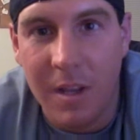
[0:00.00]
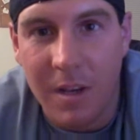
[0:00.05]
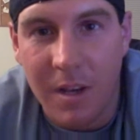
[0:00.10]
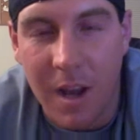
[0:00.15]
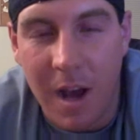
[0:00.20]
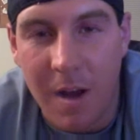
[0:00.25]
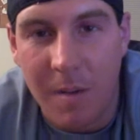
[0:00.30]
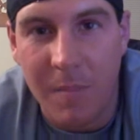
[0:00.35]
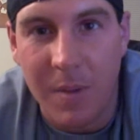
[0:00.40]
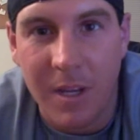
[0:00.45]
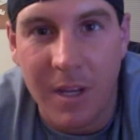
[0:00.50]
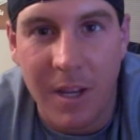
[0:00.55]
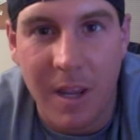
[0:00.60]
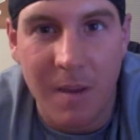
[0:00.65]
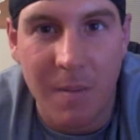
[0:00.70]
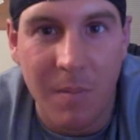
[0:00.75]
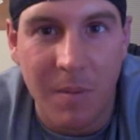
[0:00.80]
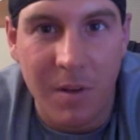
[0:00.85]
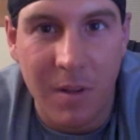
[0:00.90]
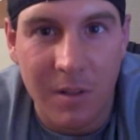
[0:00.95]
not being
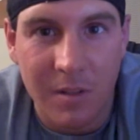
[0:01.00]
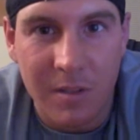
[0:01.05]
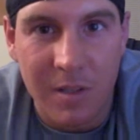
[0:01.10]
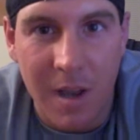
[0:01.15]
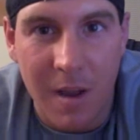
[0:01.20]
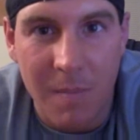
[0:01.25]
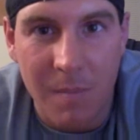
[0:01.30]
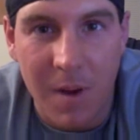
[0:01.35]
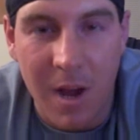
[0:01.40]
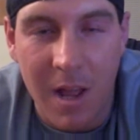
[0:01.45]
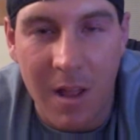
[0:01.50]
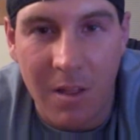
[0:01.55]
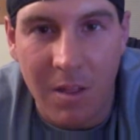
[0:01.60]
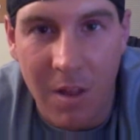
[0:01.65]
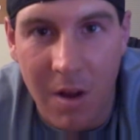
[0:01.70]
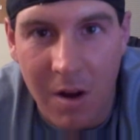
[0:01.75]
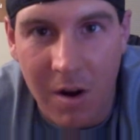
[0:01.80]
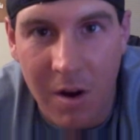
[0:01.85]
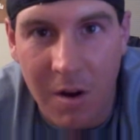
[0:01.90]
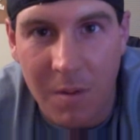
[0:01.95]
able to set my
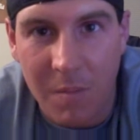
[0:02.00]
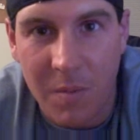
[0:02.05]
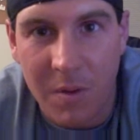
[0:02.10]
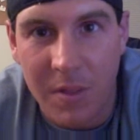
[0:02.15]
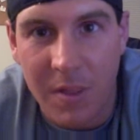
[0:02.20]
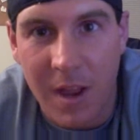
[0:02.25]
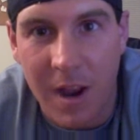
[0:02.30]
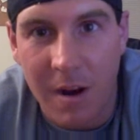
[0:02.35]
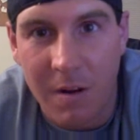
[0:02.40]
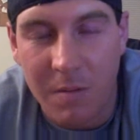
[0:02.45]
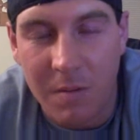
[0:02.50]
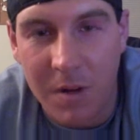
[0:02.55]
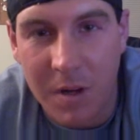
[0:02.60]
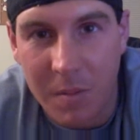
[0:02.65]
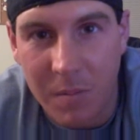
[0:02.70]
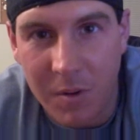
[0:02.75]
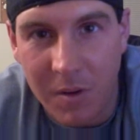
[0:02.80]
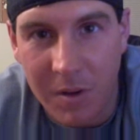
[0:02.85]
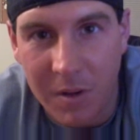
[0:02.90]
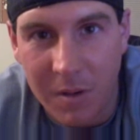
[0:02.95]
alarm without
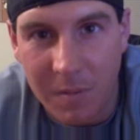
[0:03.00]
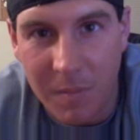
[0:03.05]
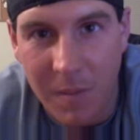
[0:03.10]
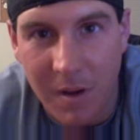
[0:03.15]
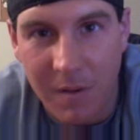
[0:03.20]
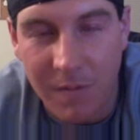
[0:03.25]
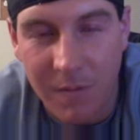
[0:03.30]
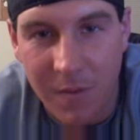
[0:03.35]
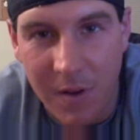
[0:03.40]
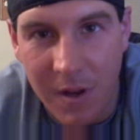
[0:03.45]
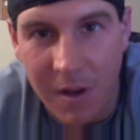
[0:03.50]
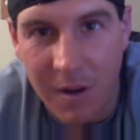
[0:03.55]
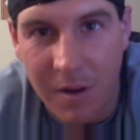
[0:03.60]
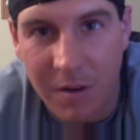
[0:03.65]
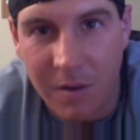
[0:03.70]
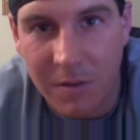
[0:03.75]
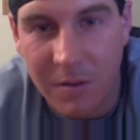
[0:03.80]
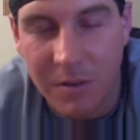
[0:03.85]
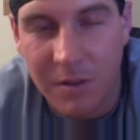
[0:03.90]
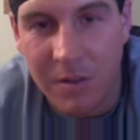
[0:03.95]
rebooting my
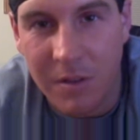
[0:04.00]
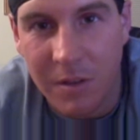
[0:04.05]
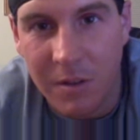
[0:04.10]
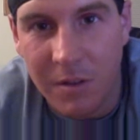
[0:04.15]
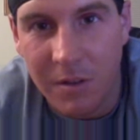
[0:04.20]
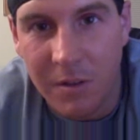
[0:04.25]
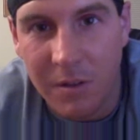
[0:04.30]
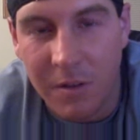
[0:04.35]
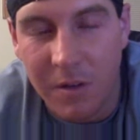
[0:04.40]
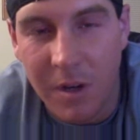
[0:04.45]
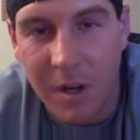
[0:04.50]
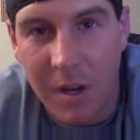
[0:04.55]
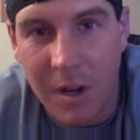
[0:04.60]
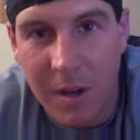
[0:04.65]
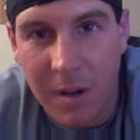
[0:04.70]
phone to